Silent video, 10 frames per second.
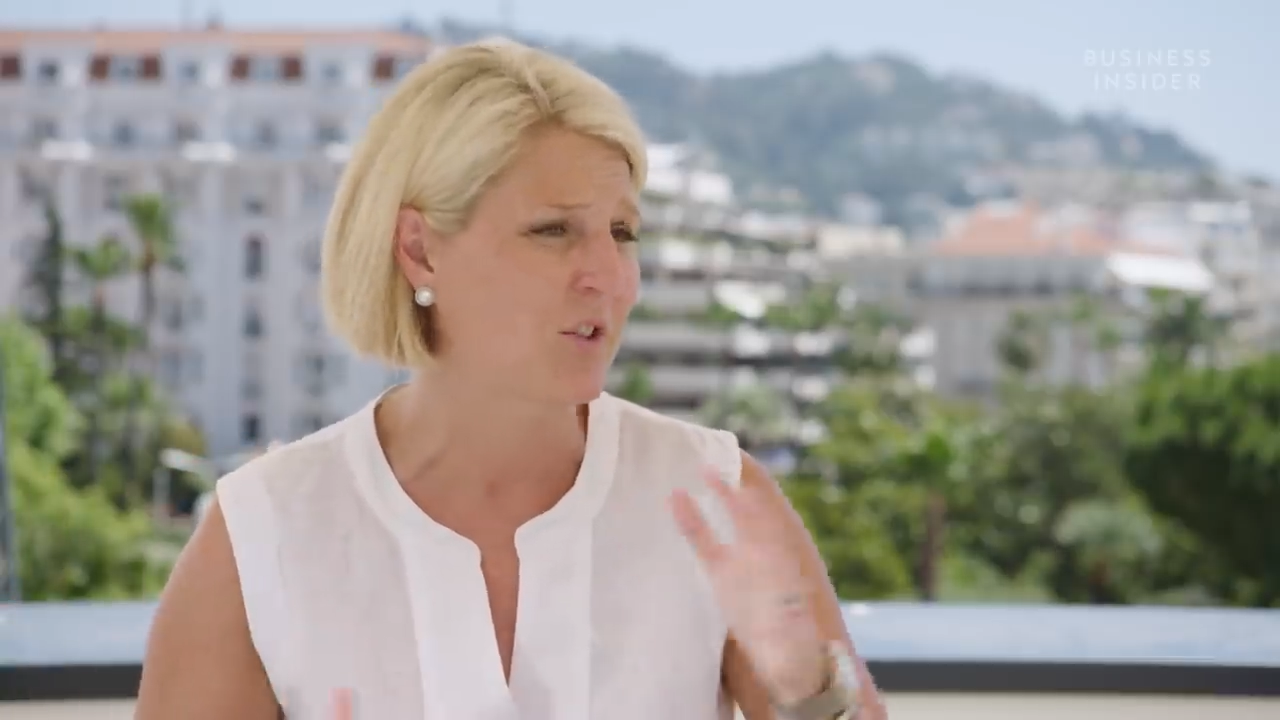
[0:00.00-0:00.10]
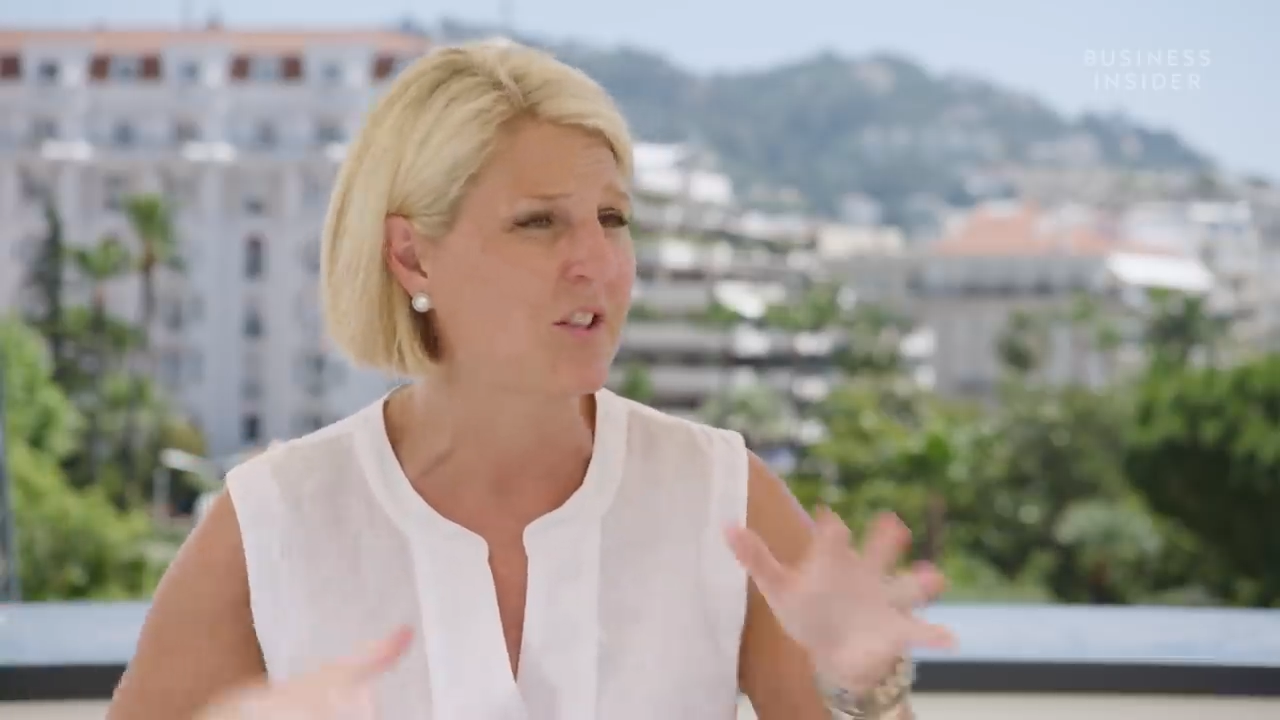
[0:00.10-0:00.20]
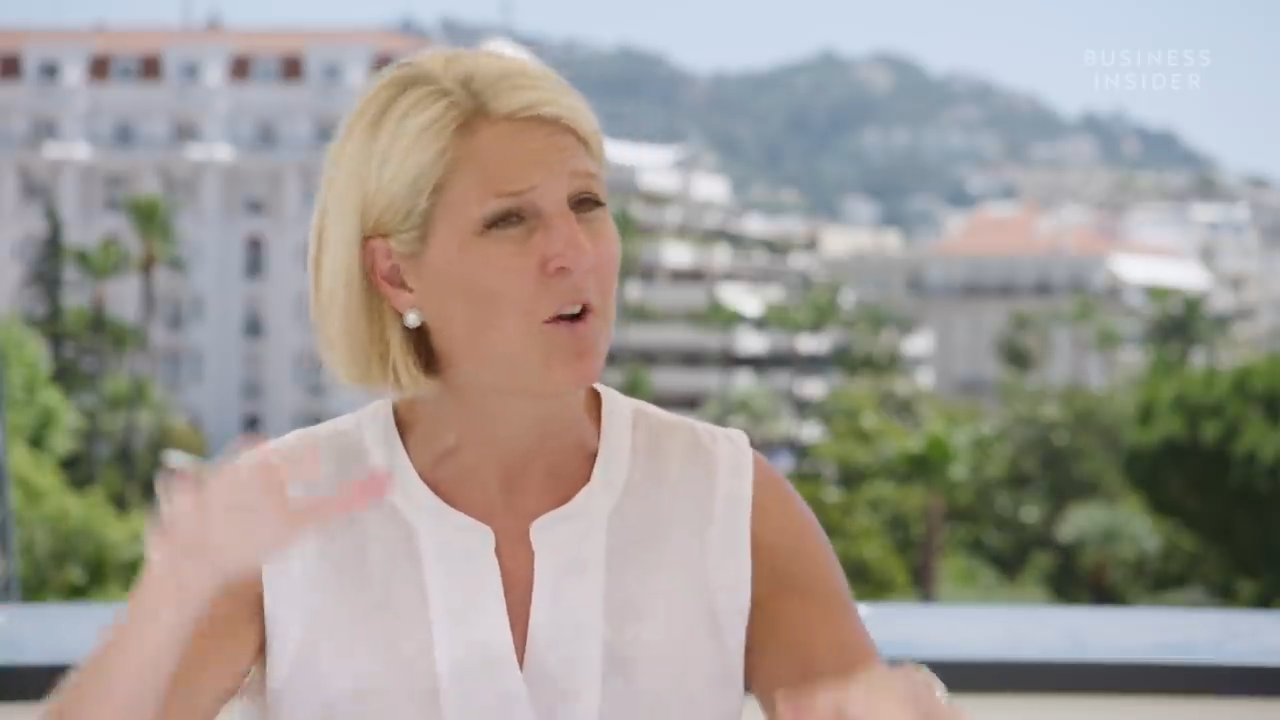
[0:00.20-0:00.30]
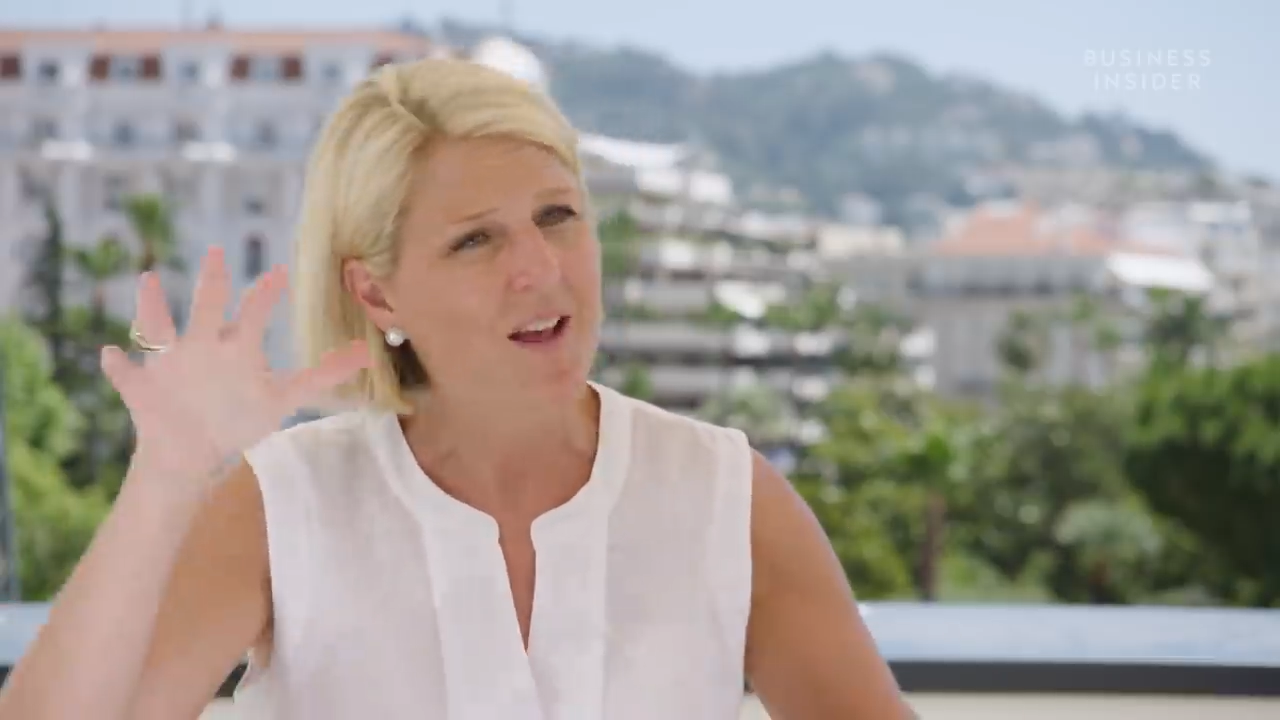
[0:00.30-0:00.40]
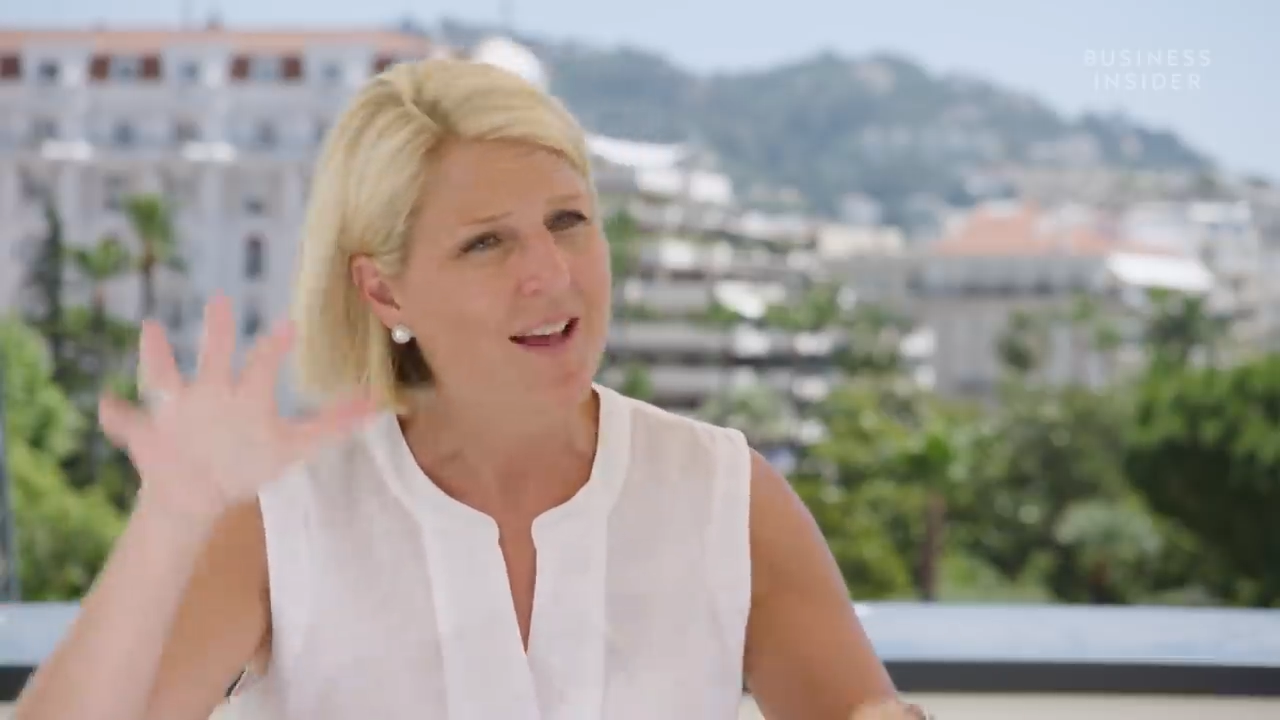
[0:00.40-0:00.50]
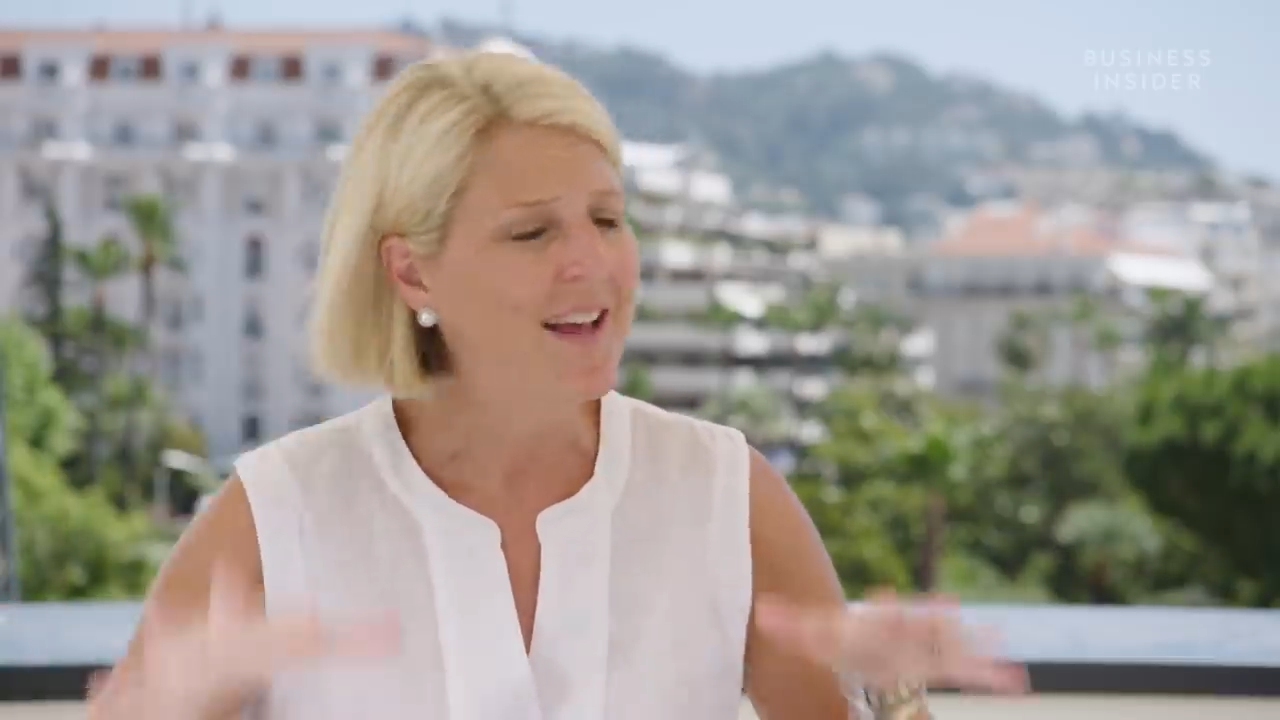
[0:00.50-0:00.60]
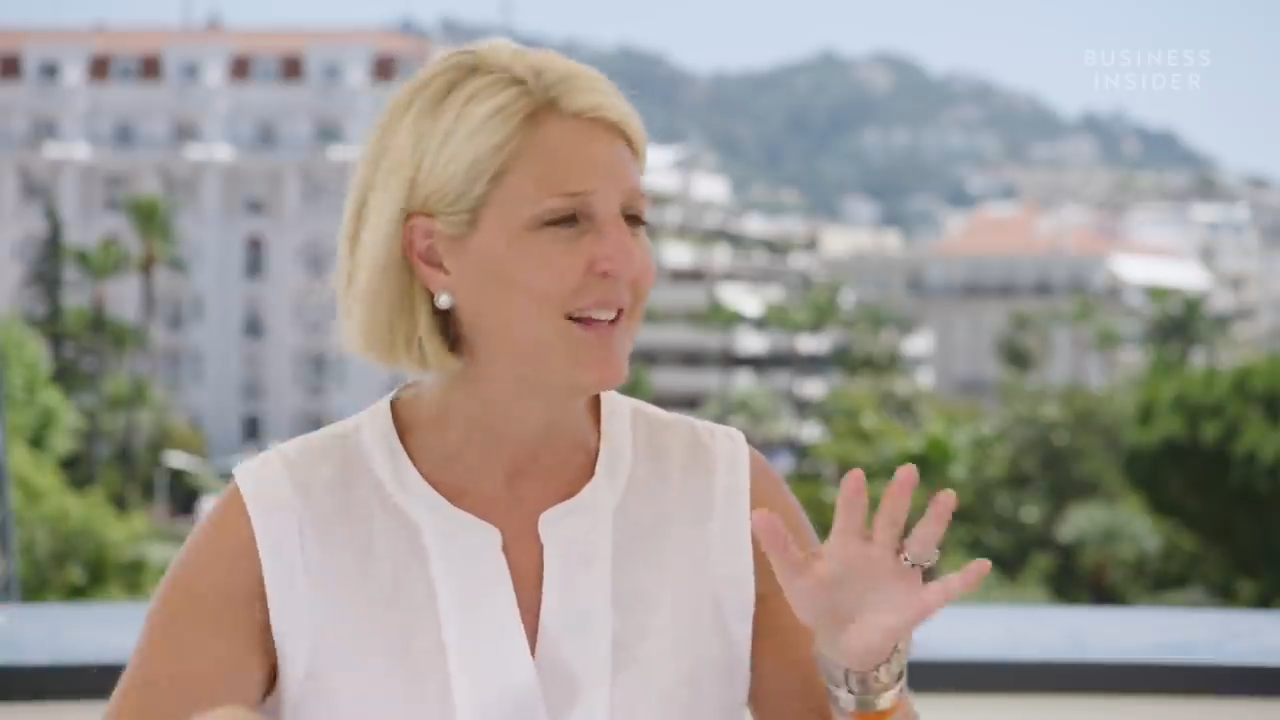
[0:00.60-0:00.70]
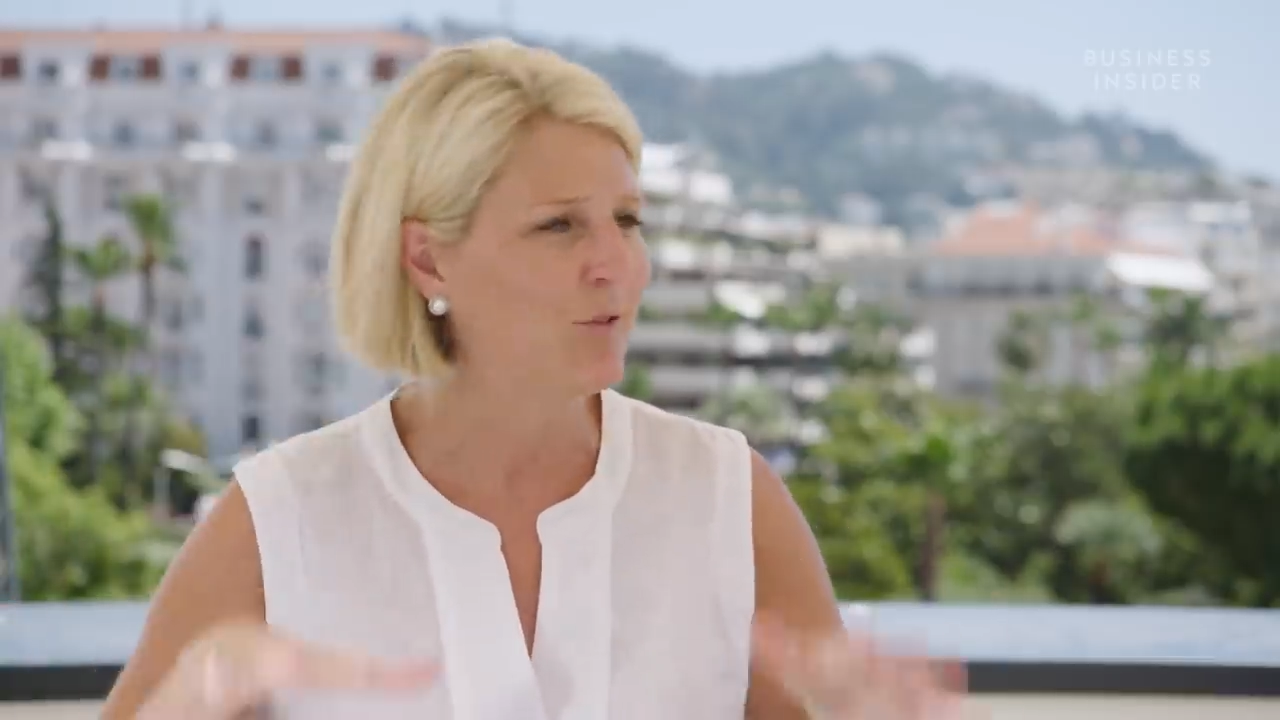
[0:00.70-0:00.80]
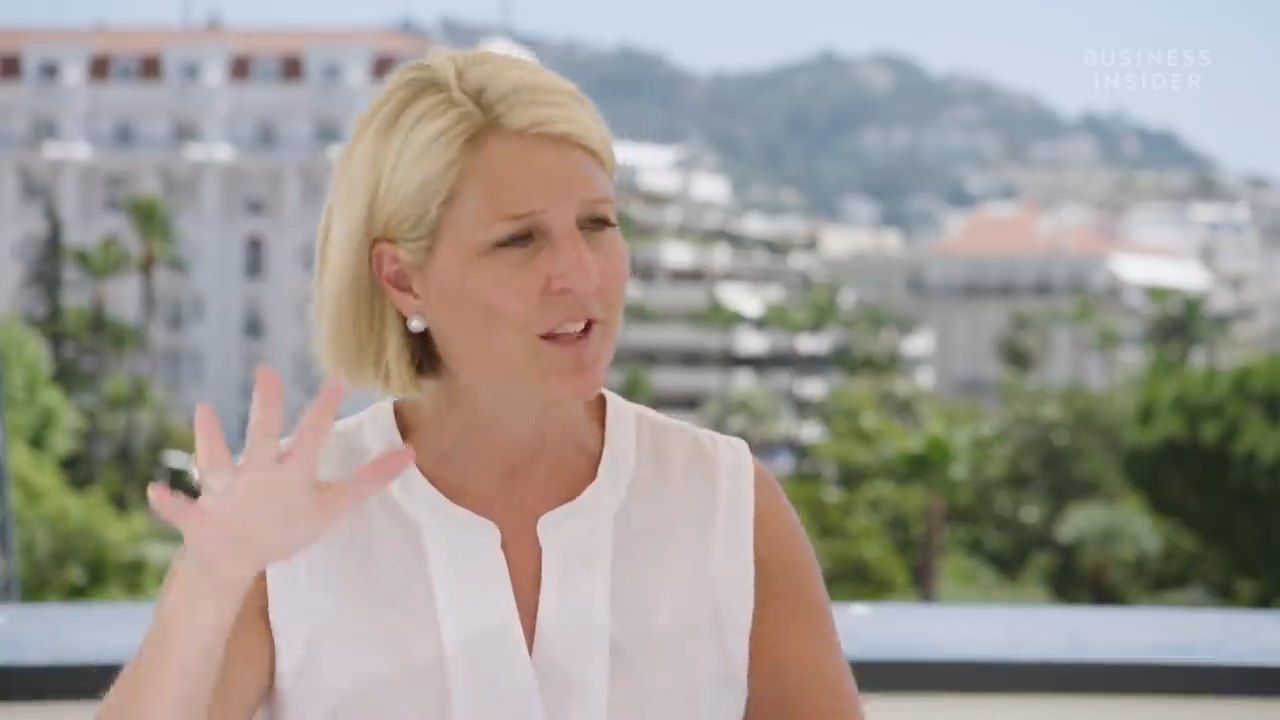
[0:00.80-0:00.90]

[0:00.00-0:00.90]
So it's